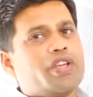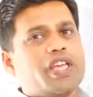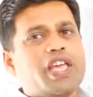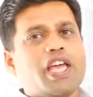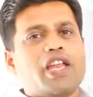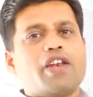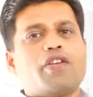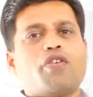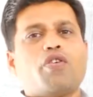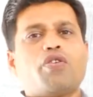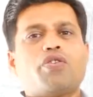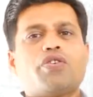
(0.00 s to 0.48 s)
we
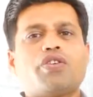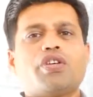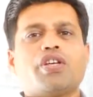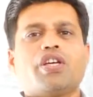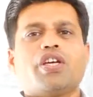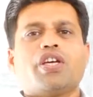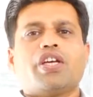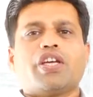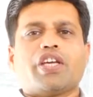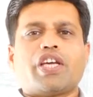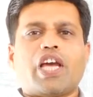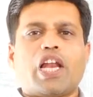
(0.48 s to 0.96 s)
cannot
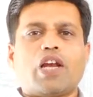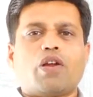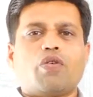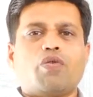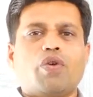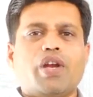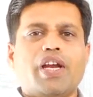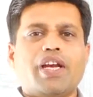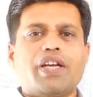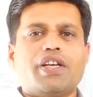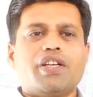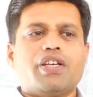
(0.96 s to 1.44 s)

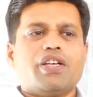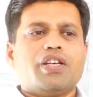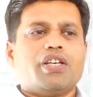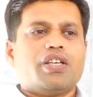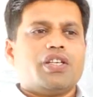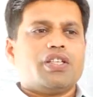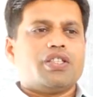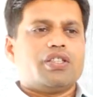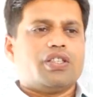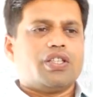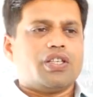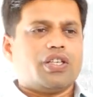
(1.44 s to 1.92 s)
calculate
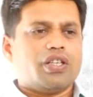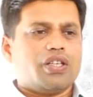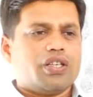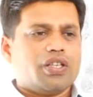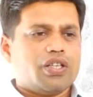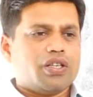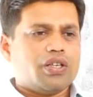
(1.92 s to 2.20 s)
the